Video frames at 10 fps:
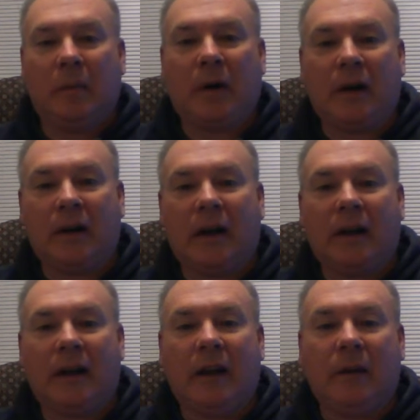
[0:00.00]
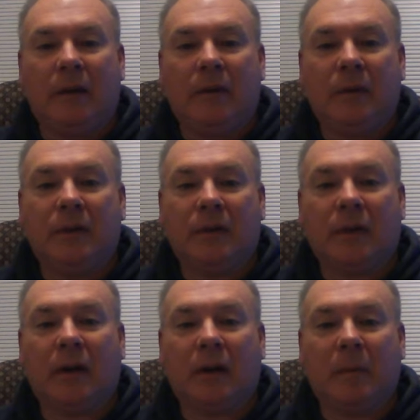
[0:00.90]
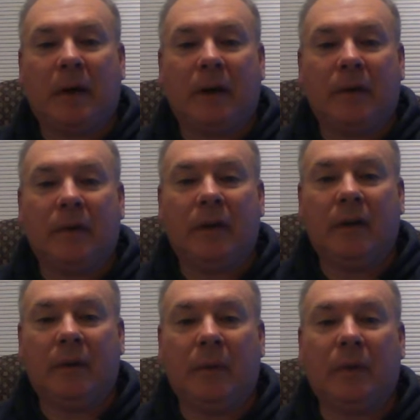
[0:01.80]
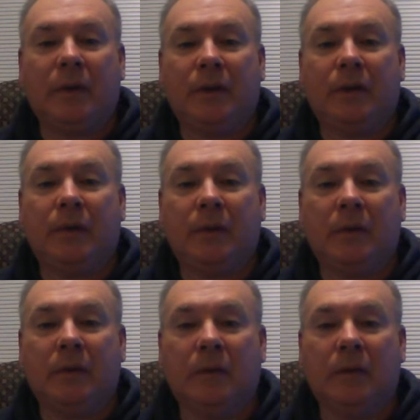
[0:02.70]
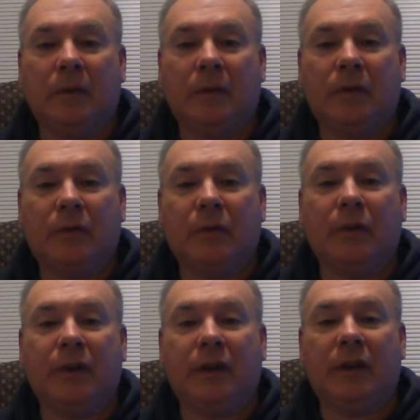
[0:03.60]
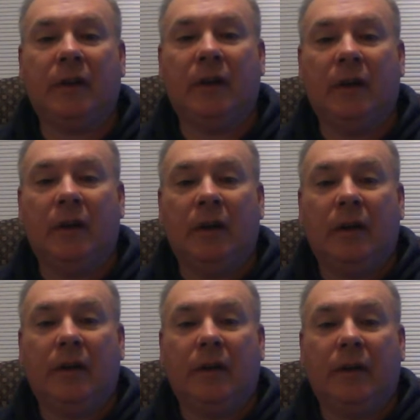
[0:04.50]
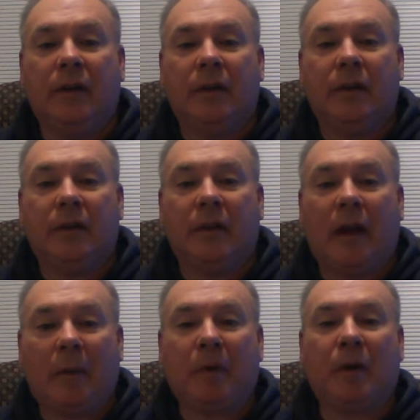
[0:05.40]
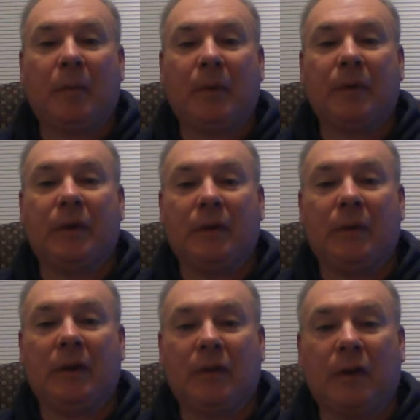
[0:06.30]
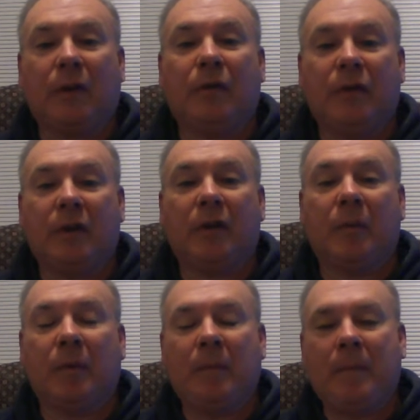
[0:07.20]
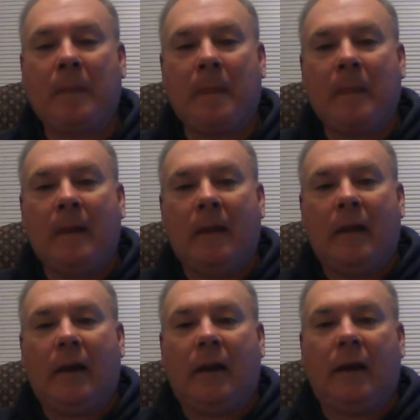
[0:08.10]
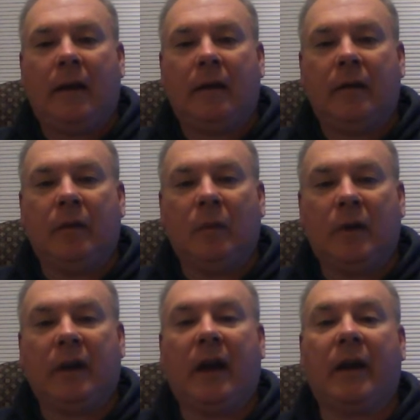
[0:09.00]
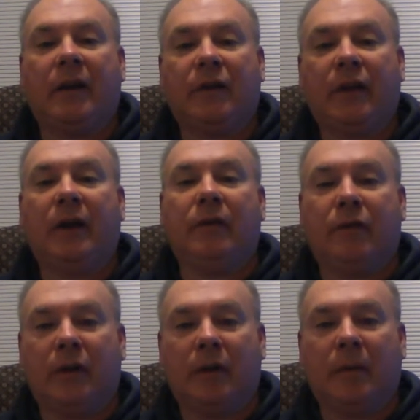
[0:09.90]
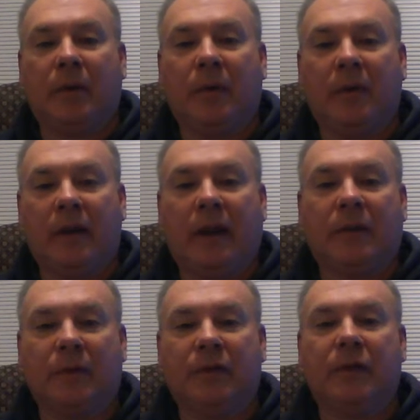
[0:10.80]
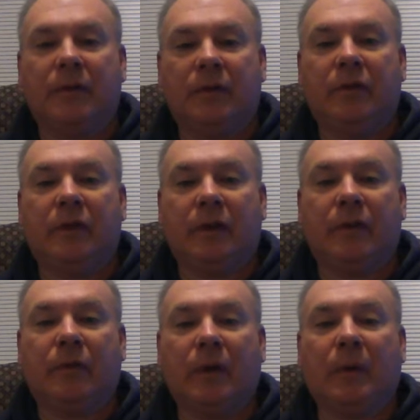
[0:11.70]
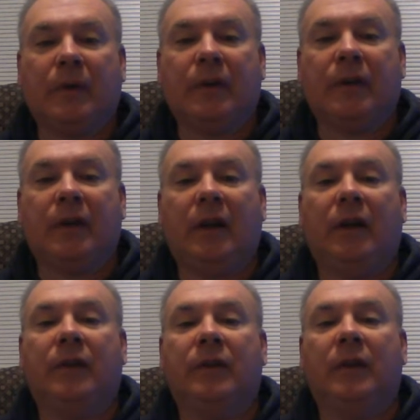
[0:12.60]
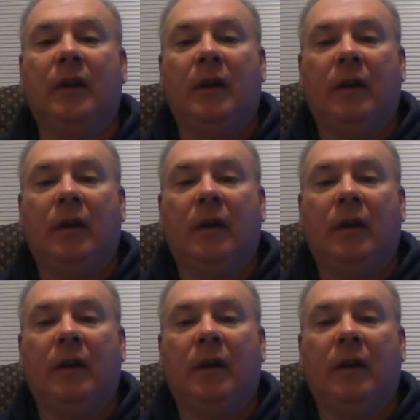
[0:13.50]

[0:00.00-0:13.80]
prior content we just talked about was fully applicable to a single variable. And when you add a second variable, and that's very frequently the case,